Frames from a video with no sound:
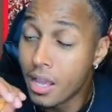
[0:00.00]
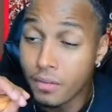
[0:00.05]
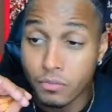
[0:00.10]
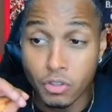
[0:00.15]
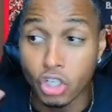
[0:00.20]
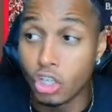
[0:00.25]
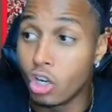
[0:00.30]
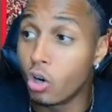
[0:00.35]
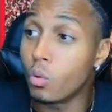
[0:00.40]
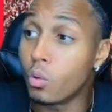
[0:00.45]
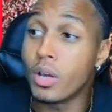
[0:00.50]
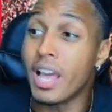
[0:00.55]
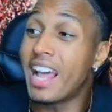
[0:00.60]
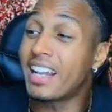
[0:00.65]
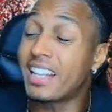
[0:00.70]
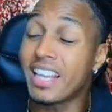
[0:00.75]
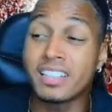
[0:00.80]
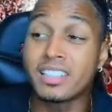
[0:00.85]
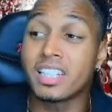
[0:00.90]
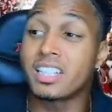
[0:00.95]
you know,
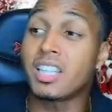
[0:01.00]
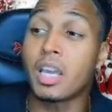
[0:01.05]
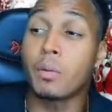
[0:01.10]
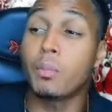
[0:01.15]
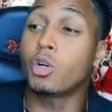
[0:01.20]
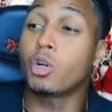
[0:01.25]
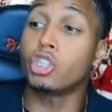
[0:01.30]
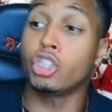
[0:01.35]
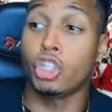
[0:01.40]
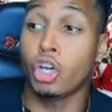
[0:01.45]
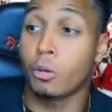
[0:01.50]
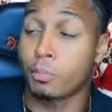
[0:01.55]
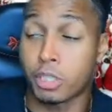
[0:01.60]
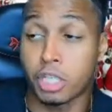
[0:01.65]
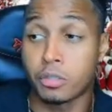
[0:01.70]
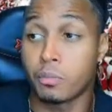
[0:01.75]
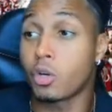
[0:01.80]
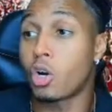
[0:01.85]
at the end of the day, we got the option.